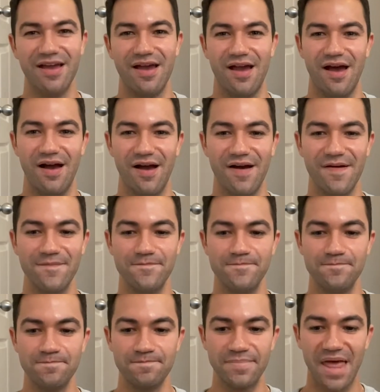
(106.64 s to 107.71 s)

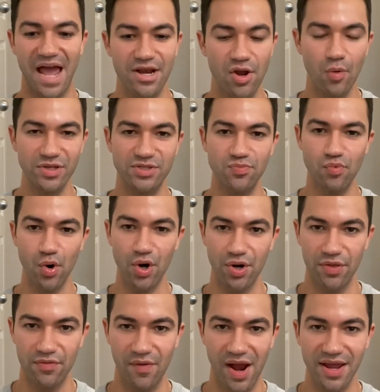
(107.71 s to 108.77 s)
I know it's
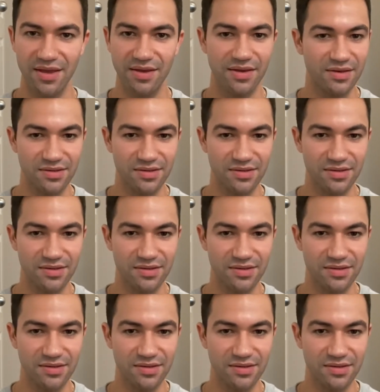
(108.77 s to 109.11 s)
worth, right?